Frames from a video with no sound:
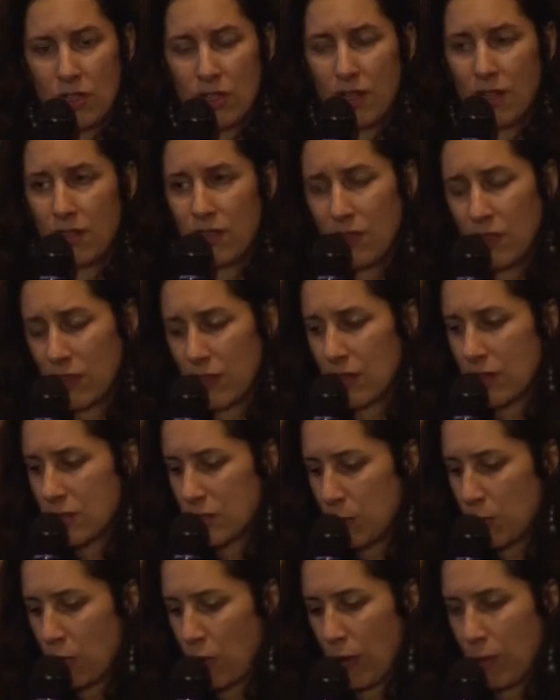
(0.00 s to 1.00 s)
And I think there is
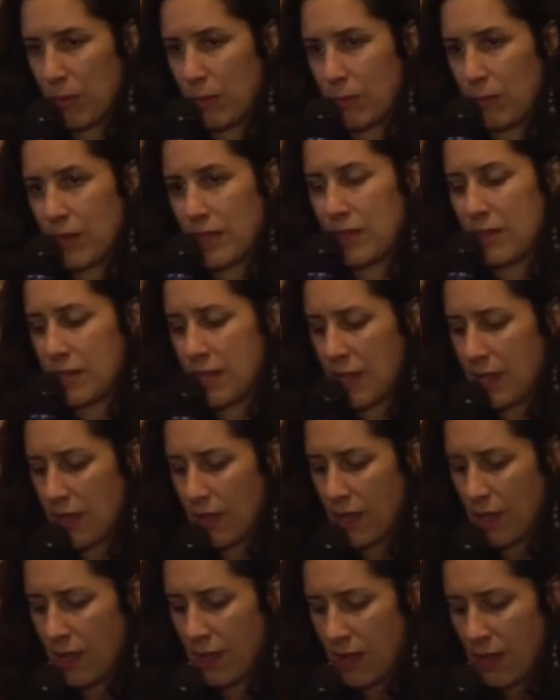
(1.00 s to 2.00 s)
a problem that
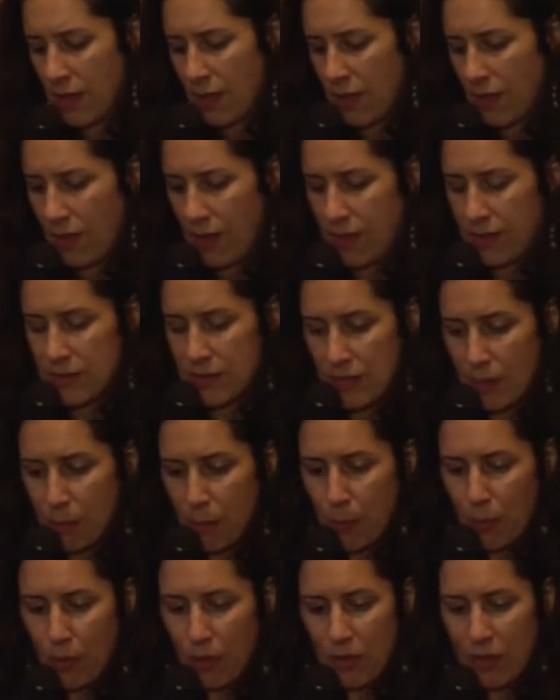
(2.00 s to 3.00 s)
at some
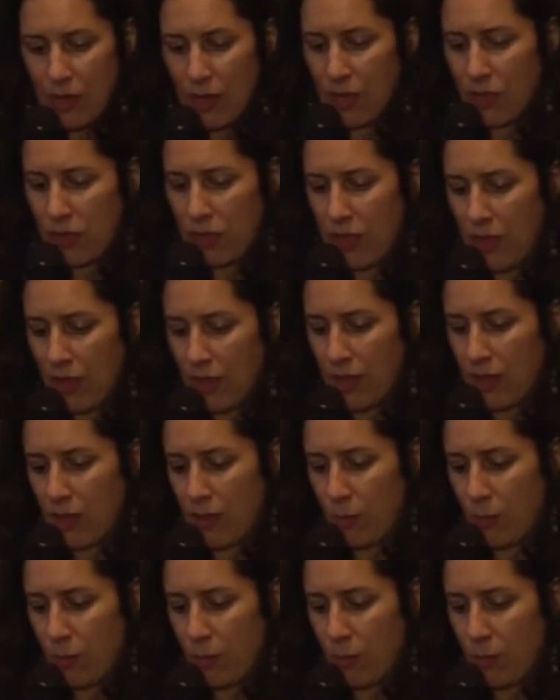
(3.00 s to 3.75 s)
point, I think,